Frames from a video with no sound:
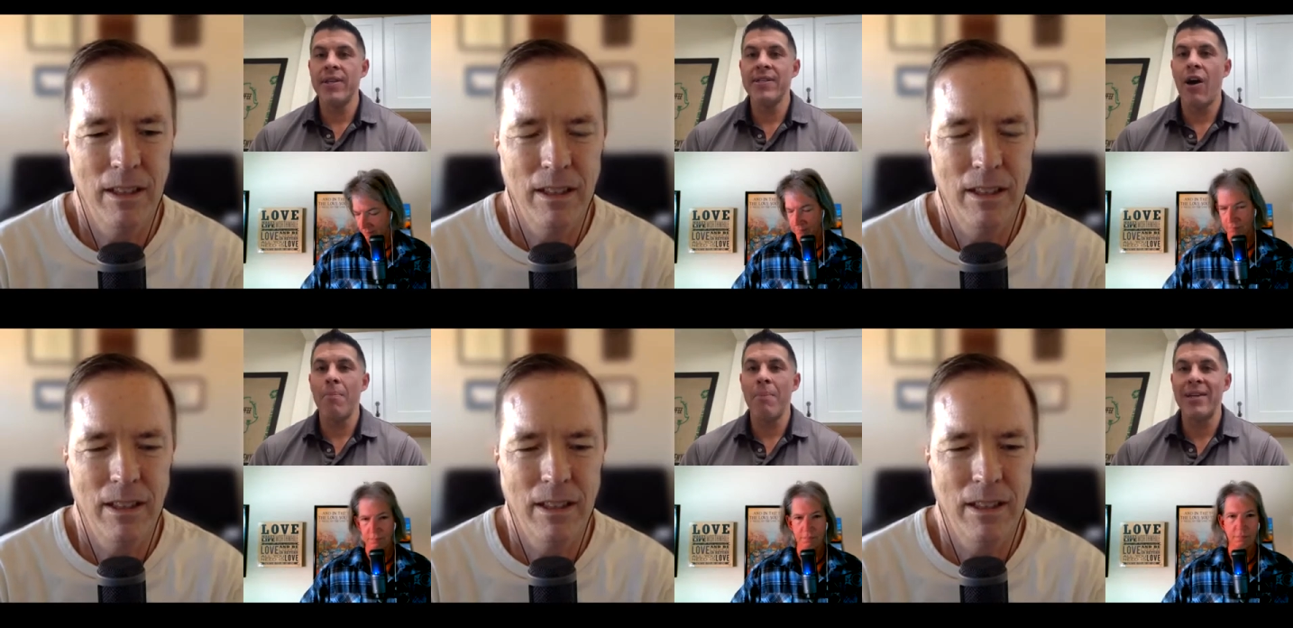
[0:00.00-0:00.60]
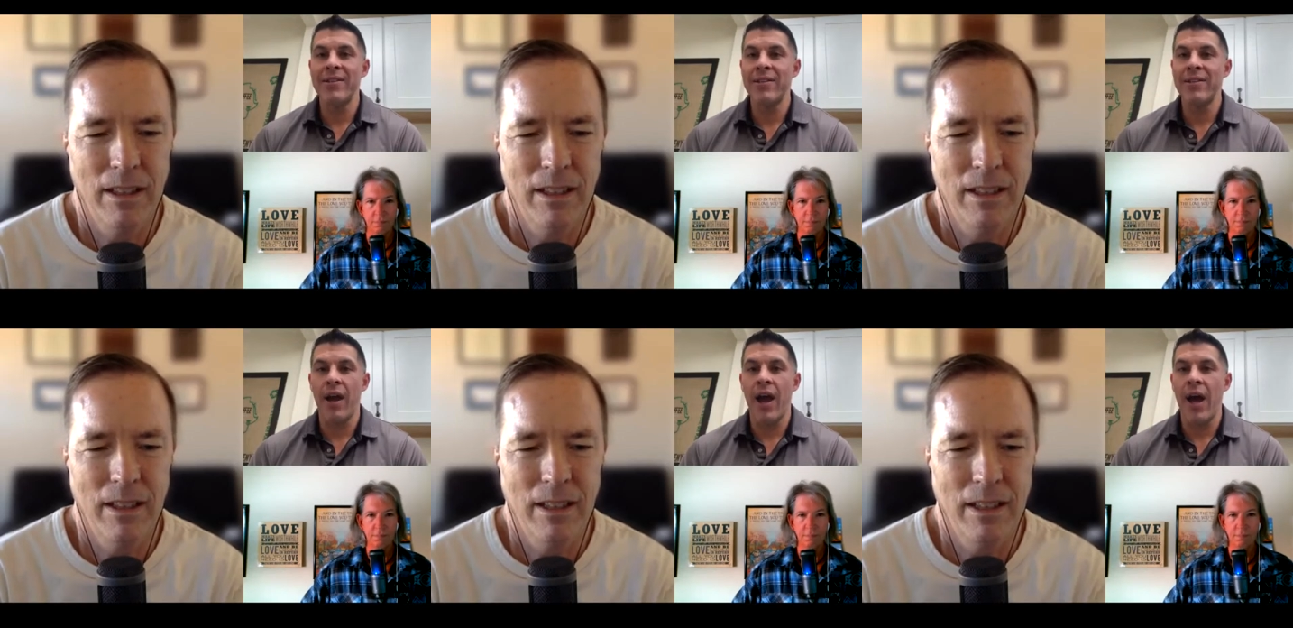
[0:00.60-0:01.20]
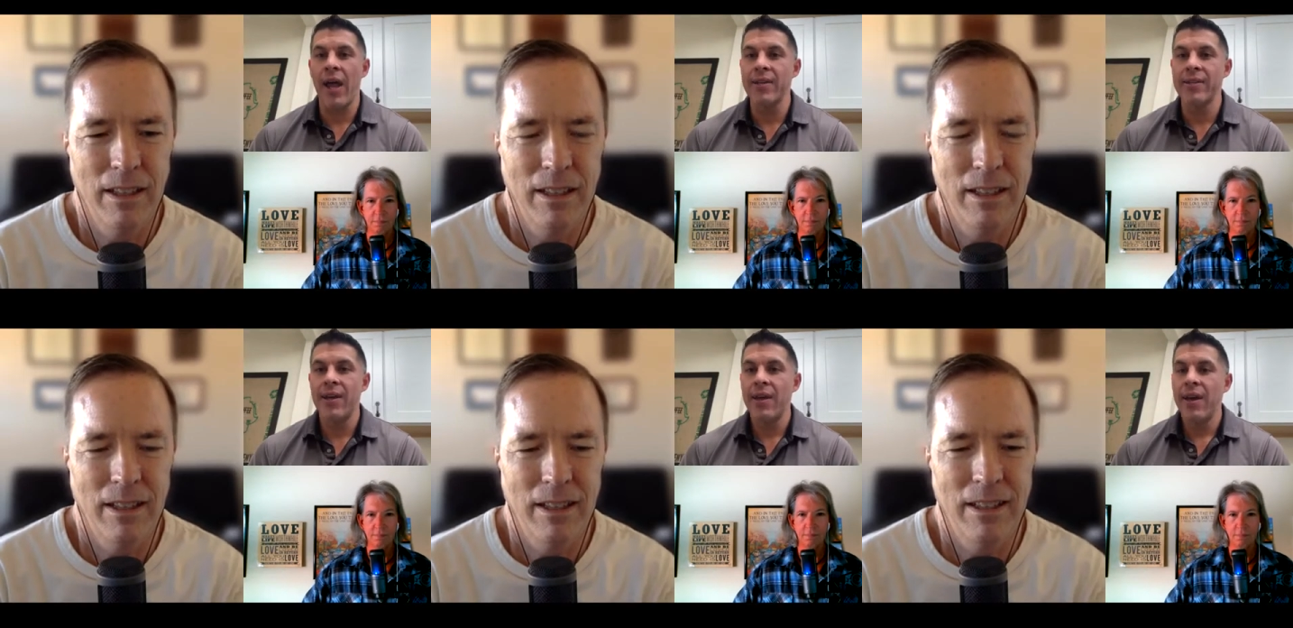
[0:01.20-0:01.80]
Speaker 1: part. This is how amazing our
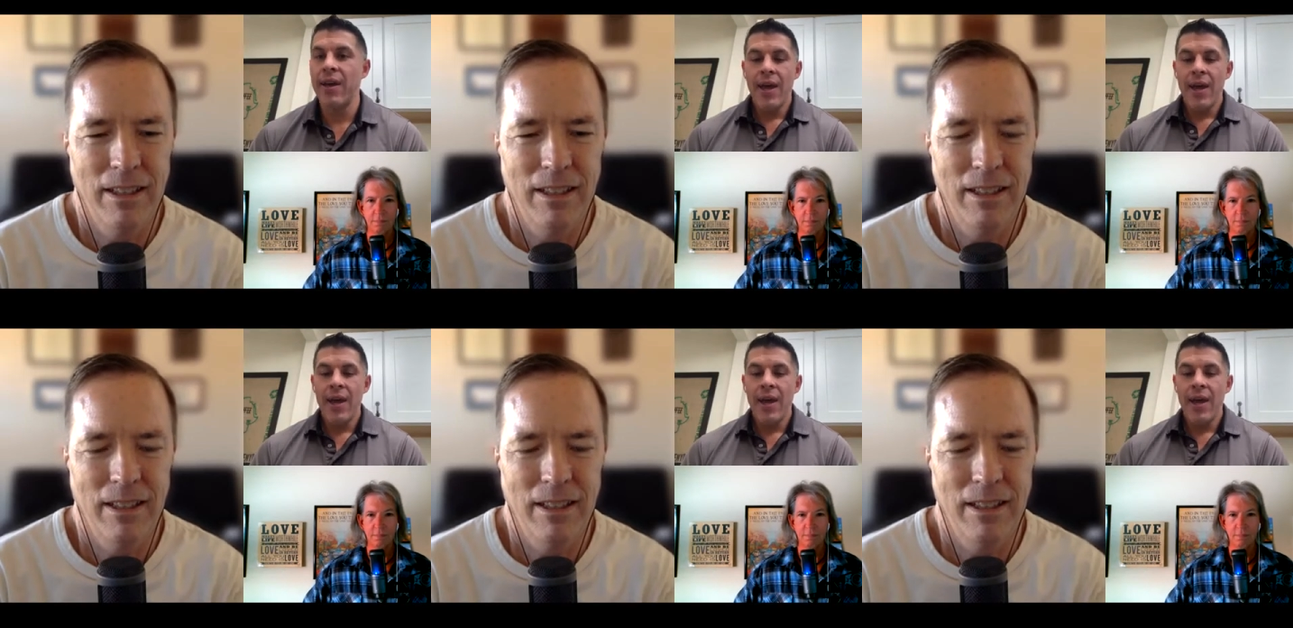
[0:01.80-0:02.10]
God is.